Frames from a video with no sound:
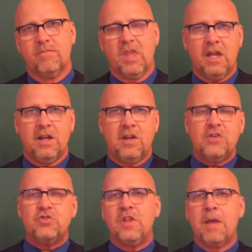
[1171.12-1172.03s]
In
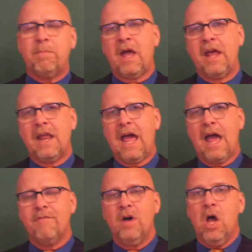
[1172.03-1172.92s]
addition, they plan to
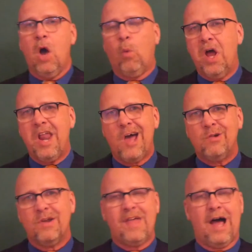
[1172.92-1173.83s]
have
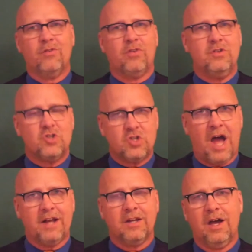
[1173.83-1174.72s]
100,000
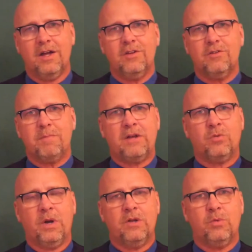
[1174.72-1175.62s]
shotguns by
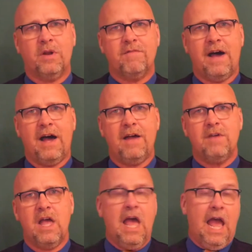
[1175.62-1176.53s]
2025
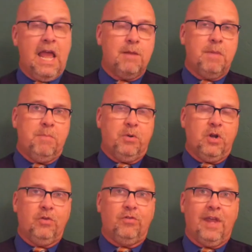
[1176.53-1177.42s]
and be
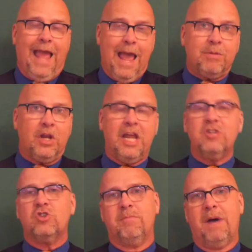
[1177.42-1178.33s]
producing
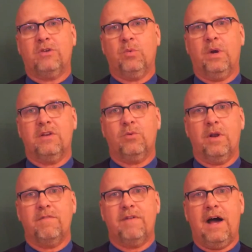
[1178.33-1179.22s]
ammunition by
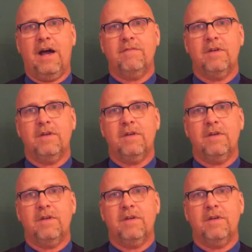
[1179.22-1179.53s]
2025,